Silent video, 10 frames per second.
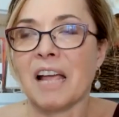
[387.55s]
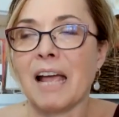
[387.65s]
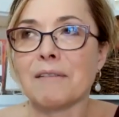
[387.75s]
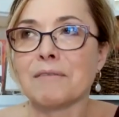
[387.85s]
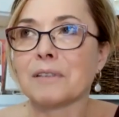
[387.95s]

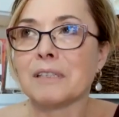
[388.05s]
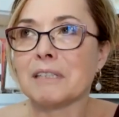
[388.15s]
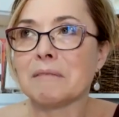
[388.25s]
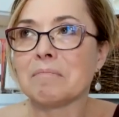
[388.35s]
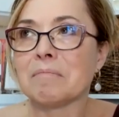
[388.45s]

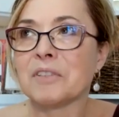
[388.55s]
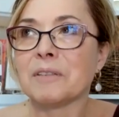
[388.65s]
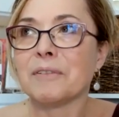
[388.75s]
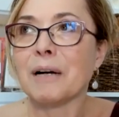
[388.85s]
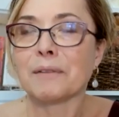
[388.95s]
avidly,
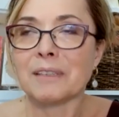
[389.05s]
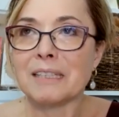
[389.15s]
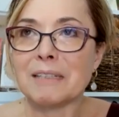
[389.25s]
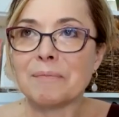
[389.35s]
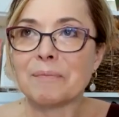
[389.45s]

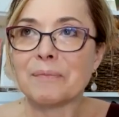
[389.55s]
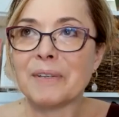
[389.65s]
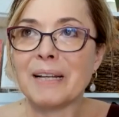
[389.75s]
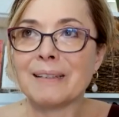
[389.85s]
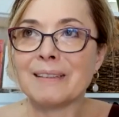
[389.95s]
devoutly
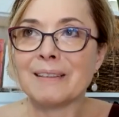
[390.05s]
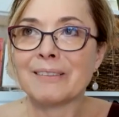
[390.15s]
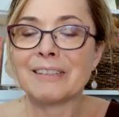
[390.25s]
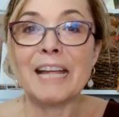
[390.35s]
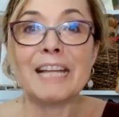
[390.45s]

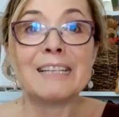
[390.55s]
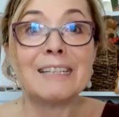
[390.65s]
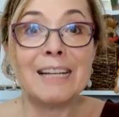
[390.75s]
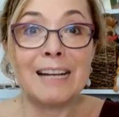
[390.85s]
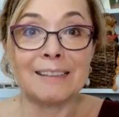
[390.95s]
atheist, and
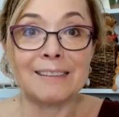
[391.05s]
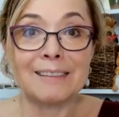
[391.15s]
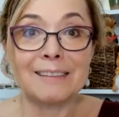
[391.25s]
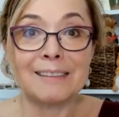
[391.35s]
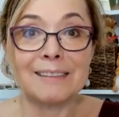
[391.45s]
yet
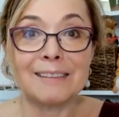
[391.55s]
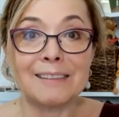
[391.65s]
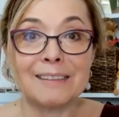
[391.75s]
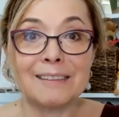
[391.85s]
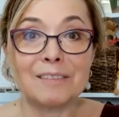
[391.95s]

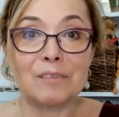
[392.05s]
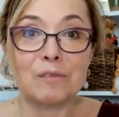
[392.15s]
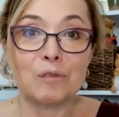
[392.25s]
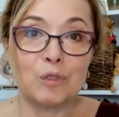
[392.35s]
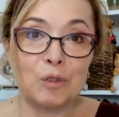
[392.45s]

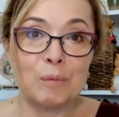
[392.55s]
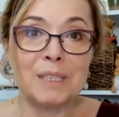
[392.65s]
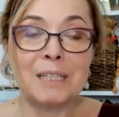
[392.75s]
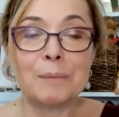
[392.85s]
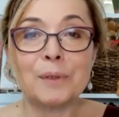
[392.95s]
to
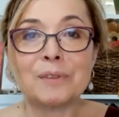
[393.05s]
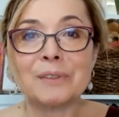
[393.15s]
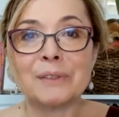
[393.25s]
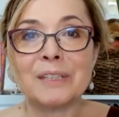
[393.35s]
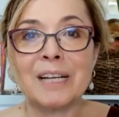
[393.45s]
be able
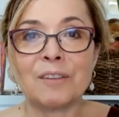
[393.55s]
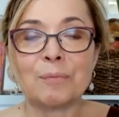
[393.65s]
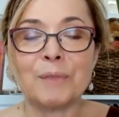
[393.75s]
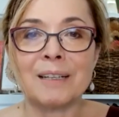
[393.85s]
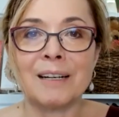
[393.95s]
to cast
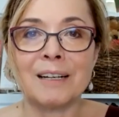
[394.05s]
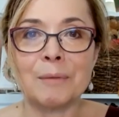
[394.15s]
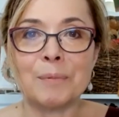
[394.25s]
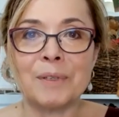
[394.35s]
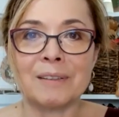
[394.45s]
my eye
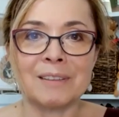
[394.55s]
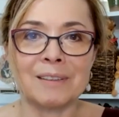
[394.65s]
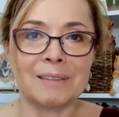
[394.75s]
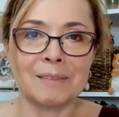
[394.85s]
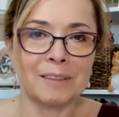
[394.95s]
upon
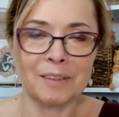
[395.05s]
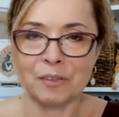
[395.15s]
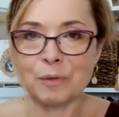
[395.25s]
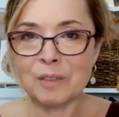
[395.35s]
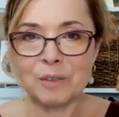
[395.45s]
the
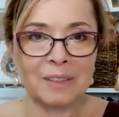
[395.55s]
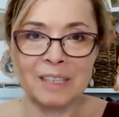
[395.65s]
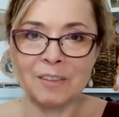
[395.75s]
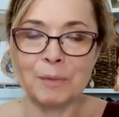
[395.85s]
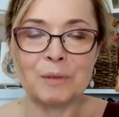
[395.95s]
stranger
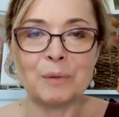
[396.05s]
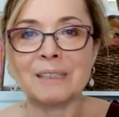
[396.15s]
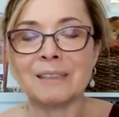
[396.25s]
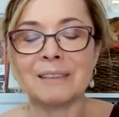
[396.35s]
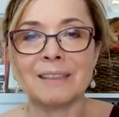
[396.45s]
things
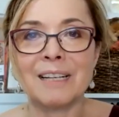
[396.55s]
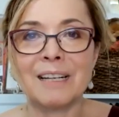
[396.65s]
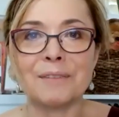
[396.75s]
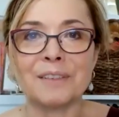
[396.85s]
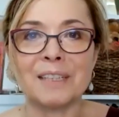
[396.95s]
between
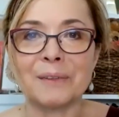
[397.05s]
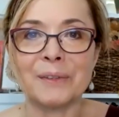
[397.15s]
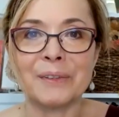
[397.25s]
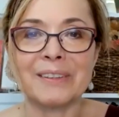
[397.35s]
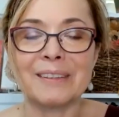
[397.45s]
heaven and
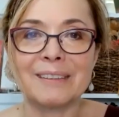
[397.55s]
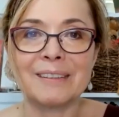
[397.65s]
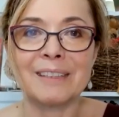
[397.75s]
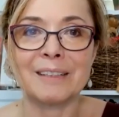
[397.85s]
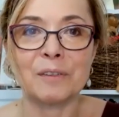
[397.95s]
earth
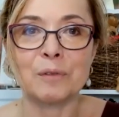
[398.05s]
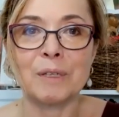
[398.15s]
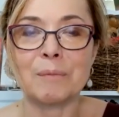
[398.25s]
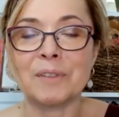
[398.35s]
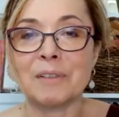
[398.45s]
that are
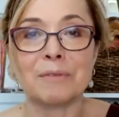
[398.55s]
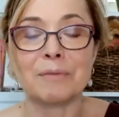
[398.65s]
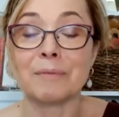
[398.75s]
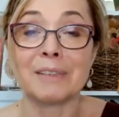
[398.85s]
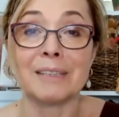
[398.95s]
dreamt of
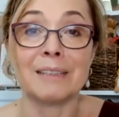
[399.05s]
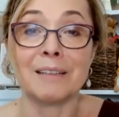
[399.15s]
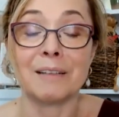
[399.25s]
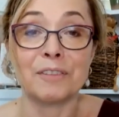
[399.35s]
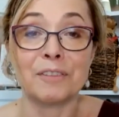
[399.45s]
in
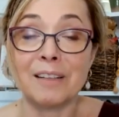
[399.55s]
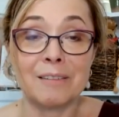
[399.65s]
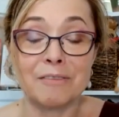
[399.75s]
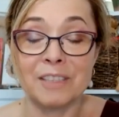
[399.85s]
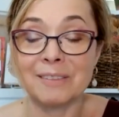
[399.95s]
our
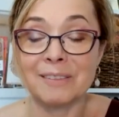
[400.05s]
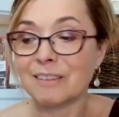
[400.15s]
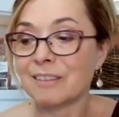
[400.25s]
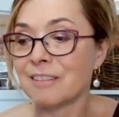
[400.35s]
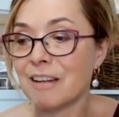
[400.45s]
philosophies.
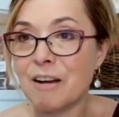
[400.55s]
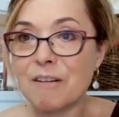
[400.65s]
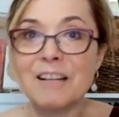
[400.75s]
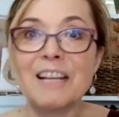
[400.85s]
So, mm-hmm.